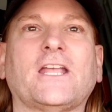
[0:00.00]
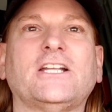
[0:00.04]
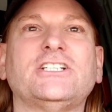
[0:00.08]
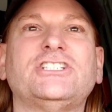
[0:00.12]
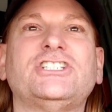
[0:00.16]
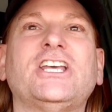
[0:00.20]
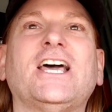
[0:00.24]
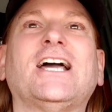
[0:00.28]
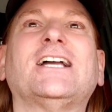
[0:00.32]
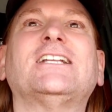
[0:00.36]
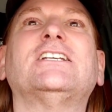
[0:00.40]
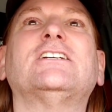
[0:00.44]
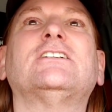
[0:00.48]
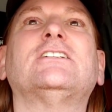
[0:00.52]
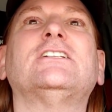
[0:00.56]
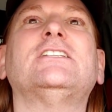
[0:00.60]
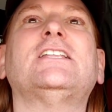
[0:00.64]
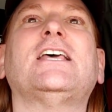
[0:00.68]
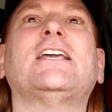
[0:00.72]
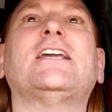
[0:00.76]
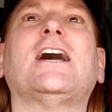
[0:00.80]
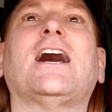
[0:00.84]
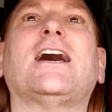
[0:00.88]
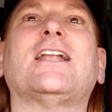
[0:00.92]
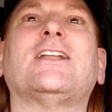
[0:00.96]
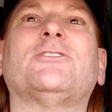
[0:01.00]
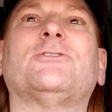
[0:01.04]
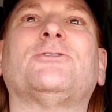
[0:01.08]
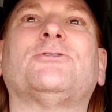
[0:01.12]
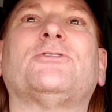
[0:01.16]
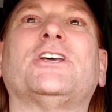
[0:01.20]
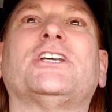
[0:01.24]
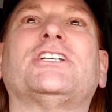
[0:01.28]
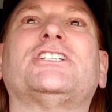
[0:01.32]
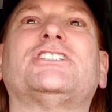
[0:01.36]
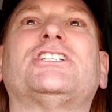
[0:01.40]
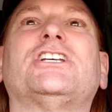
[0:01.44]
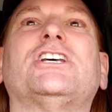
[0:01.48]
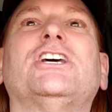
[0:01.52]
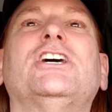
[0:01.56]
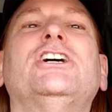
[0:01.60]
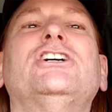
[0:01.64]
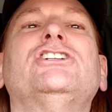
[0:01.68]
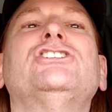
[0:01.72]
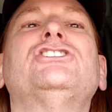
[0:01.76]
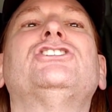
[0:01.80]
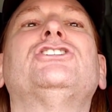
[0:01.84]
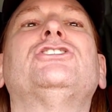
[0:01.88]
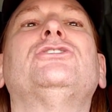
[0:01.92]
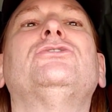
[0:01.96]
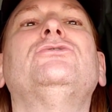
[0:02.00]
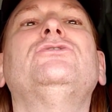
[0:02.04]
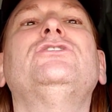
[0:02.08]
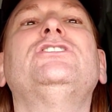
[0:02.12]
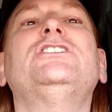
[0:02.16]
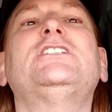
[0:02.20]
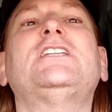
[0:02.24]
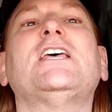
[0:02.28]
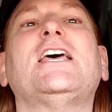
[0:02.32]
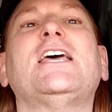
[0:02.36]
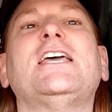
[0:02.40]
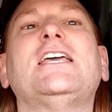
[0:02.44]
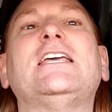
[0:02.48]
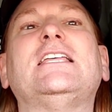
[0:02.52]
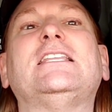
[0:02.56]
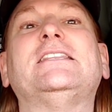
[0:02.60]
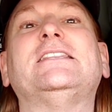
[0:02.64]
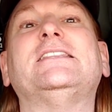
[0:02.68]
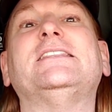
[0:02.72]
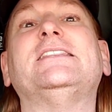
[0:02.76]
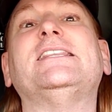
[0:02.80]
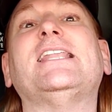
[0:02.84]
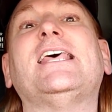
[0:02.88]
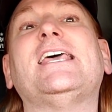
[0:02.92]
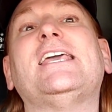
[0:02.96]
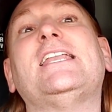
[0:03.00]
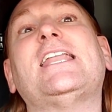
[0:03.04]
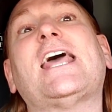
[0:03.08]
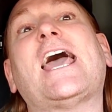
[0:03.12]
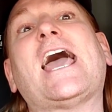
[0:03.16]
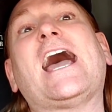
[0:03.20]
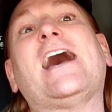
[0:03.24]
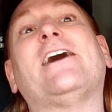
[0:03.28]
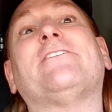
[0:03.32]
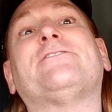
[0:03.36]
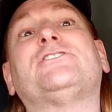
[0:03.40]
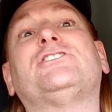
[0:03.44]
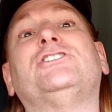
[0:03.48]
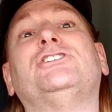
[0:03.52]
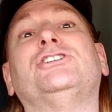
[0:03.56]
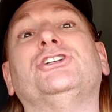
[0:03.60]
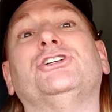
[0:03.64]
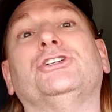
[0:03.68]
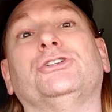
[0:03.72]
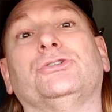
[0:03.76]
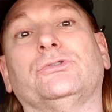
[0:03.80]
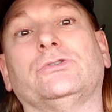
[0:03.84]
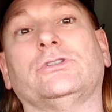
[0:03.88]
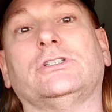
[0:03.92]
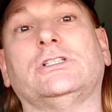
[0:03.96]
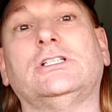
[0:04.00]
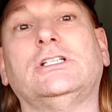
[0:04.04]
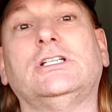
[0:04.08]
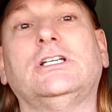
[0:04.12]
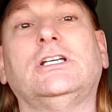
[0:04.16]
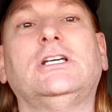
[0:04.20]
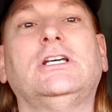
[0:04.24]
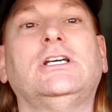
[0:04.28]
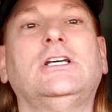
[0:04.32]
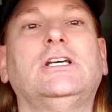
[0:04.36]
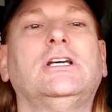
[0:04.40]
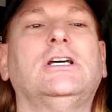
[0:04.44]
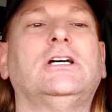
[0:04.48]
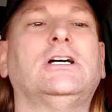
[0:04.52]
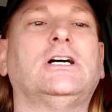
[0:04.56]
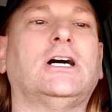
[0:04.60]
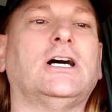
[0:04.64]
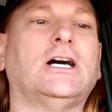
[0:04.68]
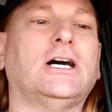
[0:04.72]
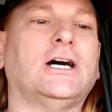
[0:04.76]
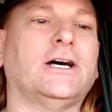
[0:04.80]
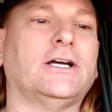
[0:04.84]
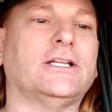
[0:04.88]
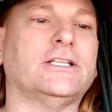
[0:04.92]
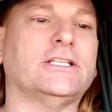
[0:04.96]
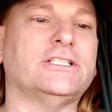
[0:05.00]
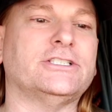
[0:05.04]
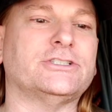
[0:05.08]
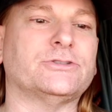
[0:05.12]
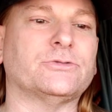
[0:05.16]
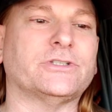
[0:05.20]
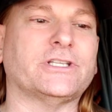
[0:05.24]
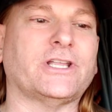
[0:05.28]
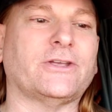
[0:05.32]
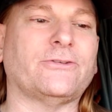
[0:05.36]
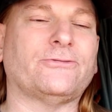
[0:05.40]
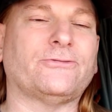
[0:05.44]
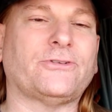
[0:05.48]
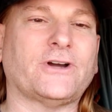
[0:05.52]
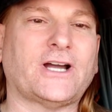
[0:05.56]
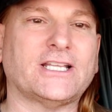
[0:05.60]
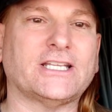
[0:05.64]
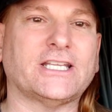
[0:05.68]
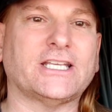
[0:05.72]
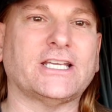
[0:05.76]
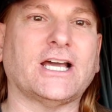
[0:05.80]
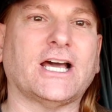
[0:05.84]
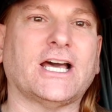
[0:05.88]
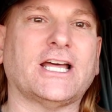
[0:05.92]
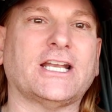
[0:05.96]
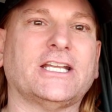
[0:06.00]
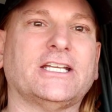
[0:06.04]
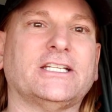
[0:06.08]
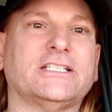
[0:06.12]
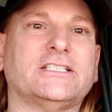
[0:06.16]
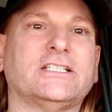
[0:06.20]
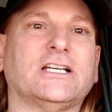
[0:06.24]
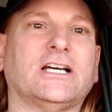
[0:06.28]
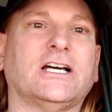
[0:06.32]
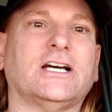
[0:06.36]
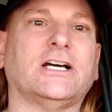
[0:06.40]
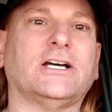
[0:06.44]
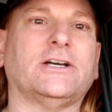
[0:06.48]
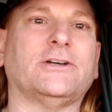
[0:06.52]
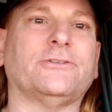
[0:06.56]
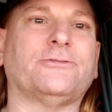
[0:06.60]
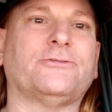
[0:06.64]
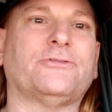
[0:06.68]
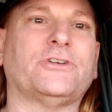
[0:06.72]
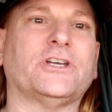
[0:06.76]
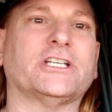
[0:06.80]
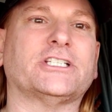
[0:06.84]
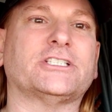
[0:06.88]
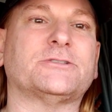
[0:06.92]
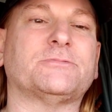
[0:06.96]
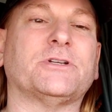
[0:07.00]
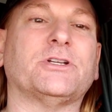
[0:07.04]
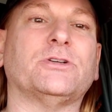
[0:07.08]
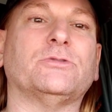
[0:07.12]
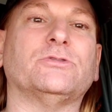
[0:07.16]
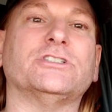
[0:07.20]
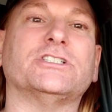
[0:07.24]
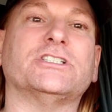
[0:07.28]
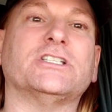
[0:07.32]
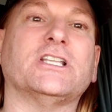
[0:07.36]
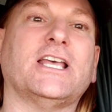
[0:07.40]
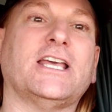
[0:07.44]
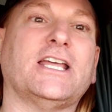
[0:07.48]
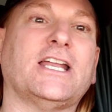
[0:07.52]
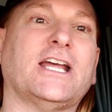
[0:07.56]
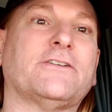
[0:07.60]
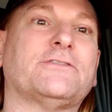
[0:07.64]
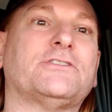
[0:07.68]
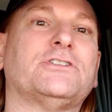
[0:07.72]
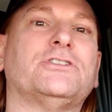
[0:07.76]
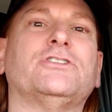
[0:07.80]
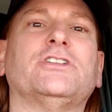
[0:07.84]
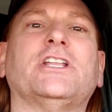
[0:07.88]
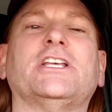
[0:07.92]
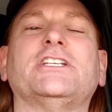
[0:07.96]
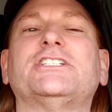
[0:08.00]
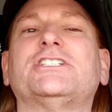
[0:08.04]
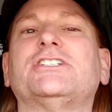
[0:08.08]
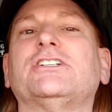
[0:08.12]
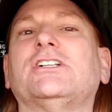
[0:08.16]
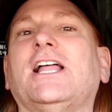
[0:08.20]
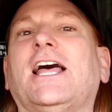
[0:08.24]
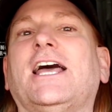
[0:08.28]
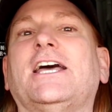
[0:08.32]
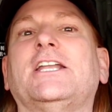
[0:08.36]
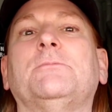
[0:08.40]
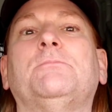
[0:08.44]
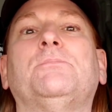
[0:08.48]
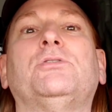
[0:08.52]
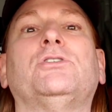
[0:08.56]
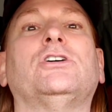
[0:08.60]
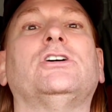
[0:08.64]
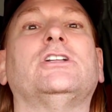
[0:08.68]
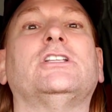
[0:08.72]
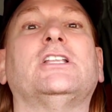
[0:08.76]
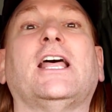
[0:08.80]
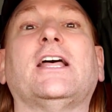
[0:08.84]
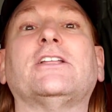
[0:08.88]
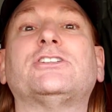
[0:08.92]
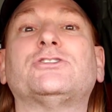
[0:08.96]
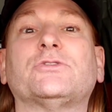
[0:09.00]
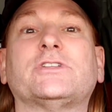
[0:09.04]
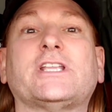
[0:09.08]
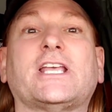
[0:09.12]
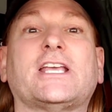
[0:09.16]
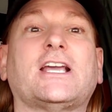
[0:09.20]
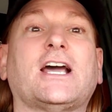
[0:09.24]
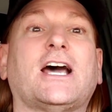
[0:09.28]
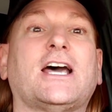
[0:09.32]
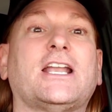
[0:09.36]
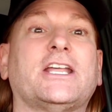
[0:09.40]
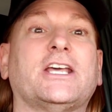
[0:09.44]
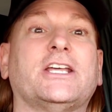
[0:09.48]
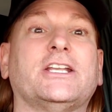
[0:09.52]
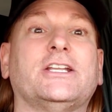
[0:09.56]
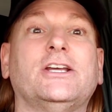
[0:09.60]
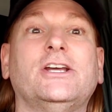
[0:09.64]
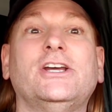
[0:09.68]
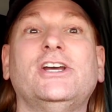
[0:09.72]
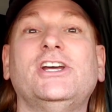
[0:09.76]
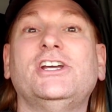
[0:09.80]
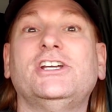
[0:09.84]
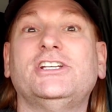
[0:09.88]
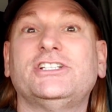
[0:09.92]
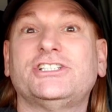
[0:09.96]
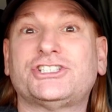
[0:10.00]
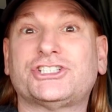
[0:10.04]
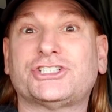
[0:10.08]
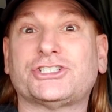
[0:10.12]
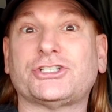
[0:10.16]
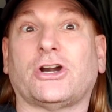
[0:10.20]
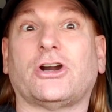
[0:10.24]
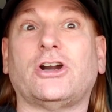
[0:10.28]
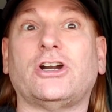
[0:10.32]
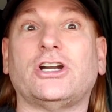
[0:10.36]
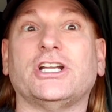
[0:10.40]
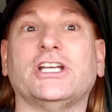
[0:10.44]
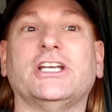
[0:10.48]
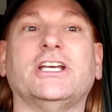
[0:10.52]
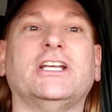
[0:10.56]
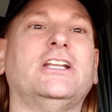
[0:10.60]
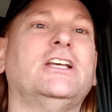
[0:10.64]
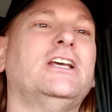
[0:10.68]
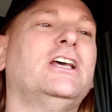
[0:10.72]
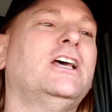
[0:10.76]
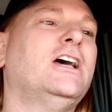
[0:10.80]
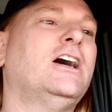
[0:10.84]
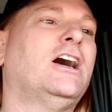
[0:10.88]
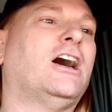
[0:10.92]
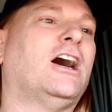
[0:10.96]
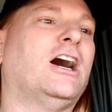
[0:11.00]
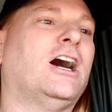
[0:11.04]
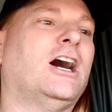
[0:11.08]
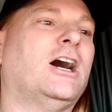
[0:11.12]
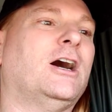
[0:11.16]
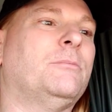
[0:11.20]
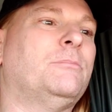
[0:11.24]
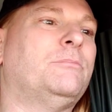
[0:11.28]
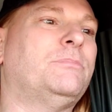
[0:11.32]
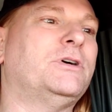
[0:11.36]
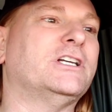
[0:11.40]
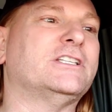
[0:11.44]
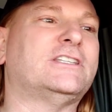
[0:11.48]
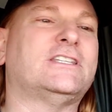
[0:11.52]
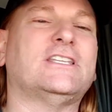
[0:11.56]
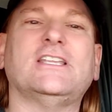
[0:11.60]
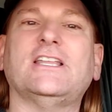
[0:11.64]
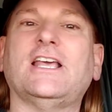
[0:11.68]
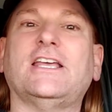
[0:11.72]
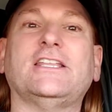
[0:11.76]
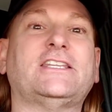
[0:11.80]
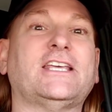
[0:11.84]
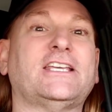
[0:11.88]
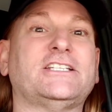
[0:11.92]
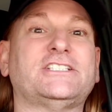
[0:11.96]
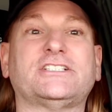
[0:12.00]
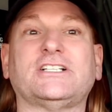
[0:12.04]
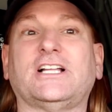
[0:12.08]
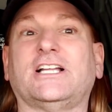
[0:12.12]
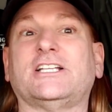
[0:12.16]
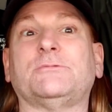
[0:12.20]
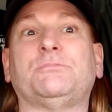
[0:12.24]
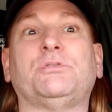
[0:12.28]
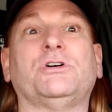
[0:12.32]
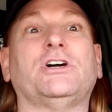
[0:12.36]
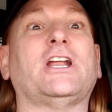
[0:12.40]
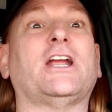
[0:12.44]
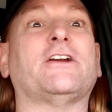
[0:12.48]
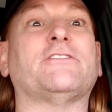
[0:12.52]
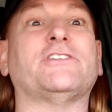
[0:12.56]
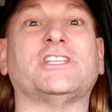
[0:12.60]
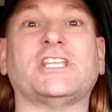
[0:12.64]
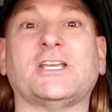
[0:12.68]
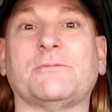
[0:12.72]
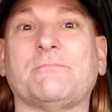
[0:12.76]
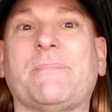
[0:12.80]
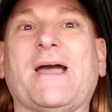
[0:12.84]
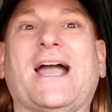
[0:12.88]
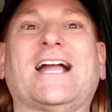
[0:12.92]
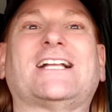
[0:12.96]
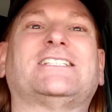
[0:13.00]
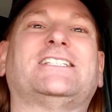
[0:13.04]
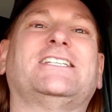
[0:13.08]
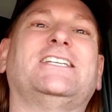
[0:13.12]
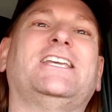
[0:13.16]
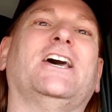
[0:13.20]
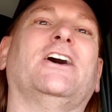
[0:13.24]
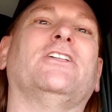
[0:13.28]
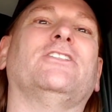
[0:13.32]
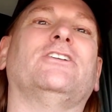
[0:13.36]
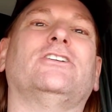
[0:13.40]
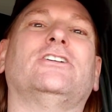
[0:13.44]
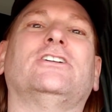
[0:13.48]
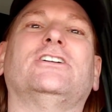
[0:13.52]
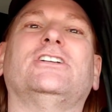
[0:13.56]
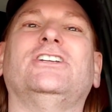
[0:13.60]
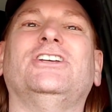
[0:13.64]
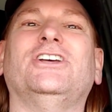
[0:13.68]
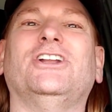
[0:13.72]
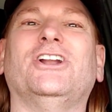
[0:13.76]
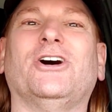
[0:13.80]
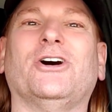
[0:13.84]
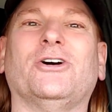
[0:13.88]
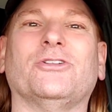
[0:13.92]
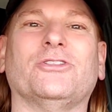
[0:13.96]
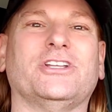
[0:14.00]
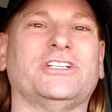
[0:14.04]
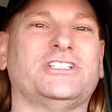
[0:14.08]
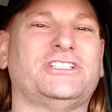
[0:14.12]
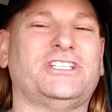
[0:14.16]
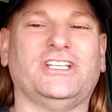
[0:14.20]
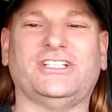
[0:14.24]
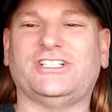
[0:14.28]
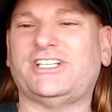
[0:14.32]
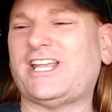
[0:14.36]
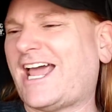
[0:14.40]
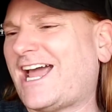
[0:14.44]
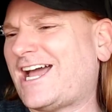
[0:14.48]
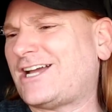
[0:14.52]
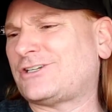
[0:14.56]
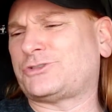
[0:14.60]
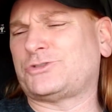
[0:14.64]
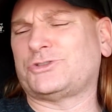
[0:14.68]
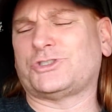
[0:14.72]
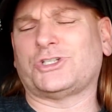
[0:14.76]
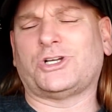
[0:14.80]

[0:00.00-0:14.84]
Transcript: Technically, they got it fixed Tuesday late afternoon. Is when they finally got it fixed, but it was late afternoon. They still had to put, that's when they got it started, but they still had to put everything back together. You know, the dash was